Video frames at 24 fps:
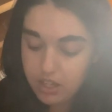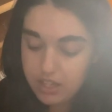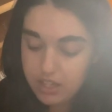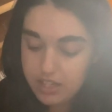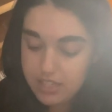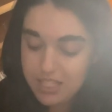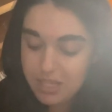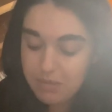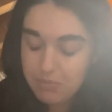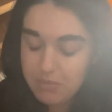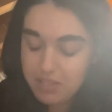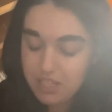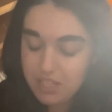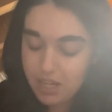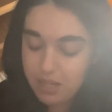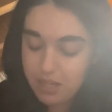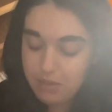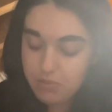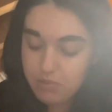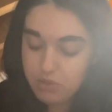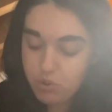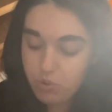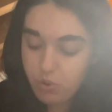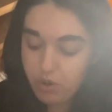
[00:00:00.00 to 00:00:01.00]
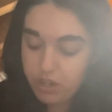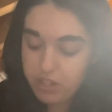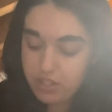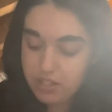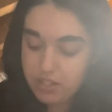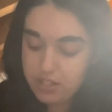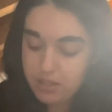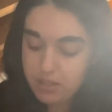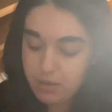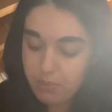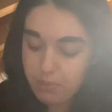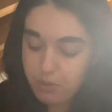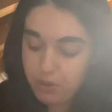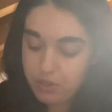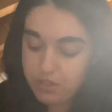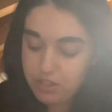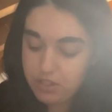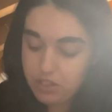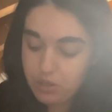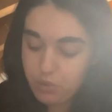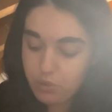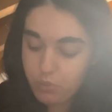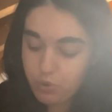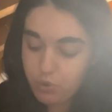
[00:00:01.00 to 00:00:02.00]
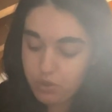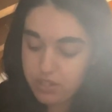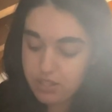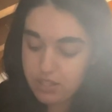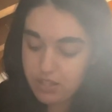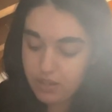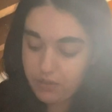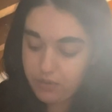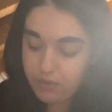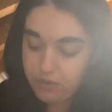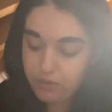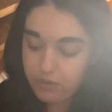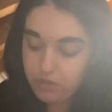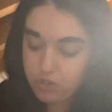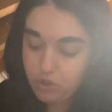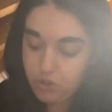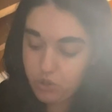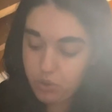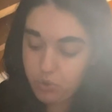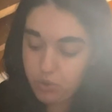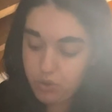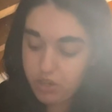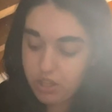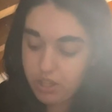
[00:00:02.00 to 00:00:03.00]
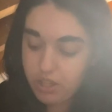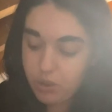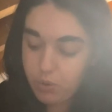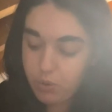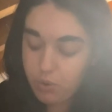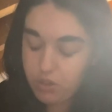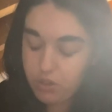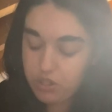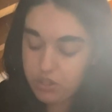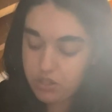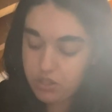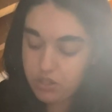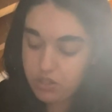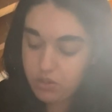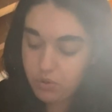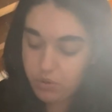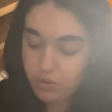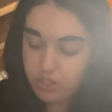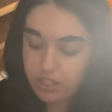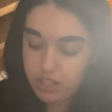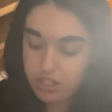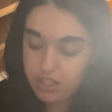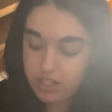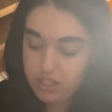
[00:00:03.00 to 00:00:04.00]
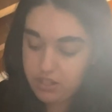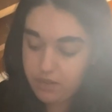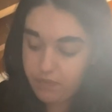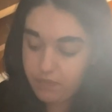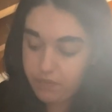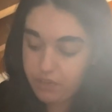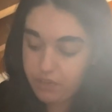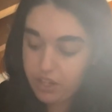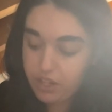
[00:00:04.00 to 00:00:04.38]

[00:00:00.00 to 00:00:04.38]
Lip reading: Sometimes you are disappointed with something you really wanted or needed.